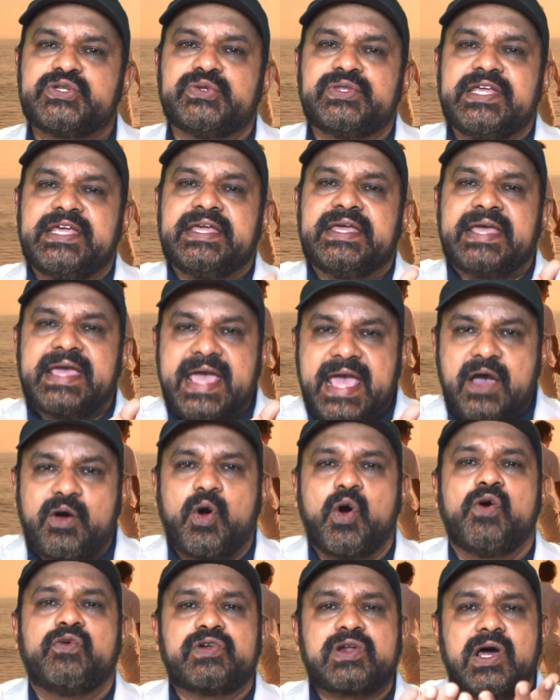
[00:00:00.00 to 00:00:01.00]
to the
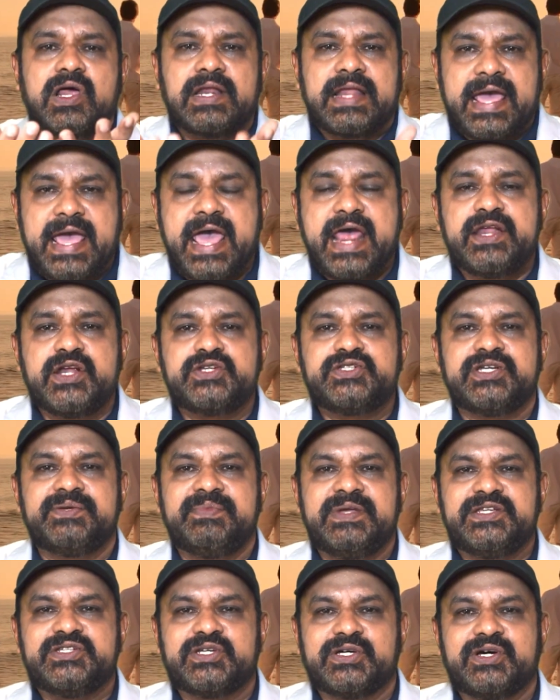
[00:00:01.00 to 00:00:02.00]
overall energy
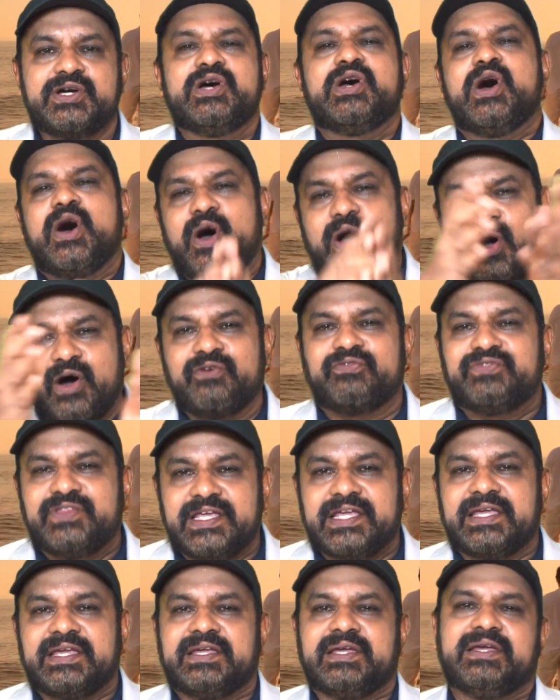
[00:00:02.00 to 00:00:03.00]
meter of
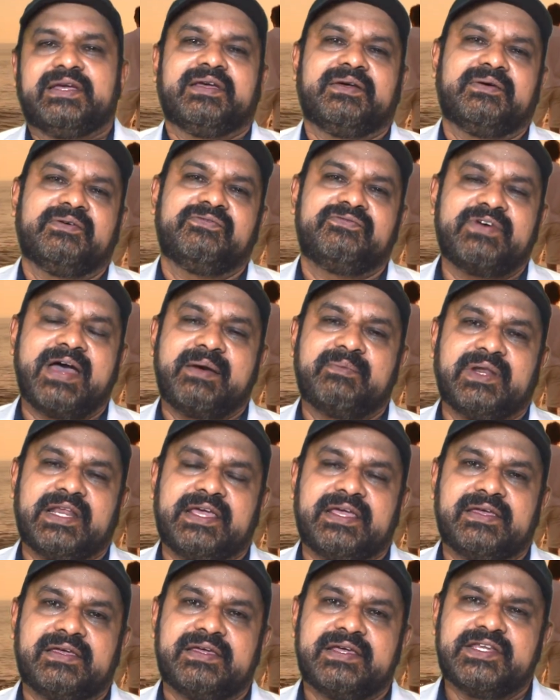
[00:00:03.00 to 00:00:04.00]
the
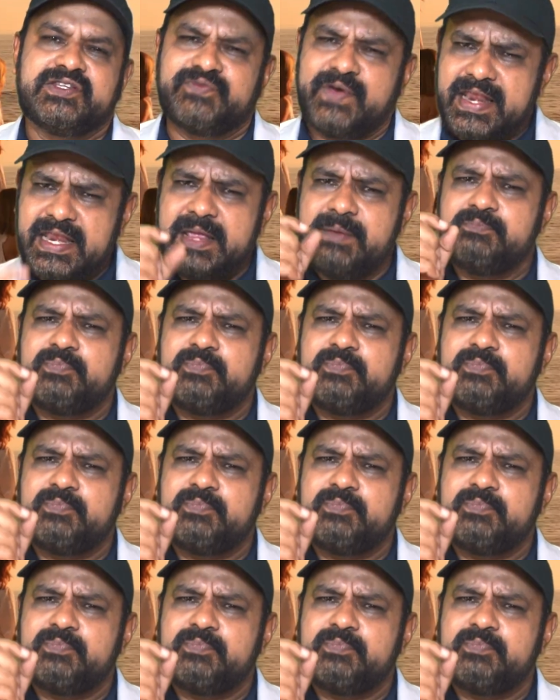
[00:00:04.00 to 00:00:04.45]
family. It's very